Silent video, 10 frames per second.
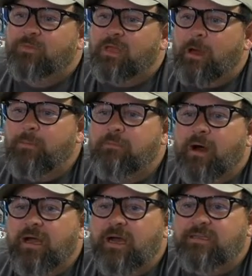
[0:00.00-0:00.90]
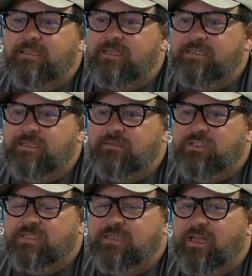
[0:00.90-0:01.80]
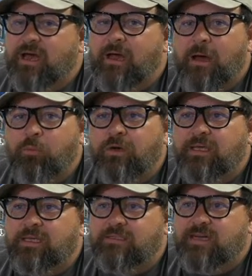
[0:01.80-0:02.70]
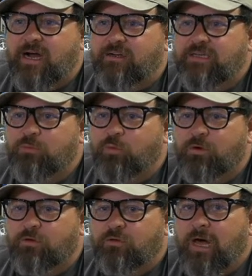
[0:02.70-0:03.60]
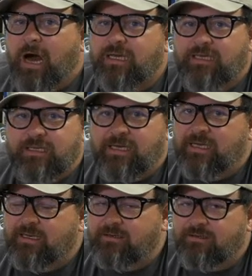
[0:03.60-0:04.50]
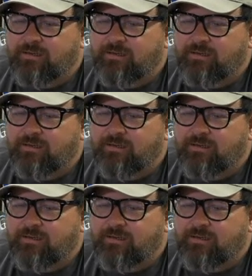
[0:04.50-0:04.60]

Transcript: I mean, my idea is I want to get it dialed in where it'll lock it in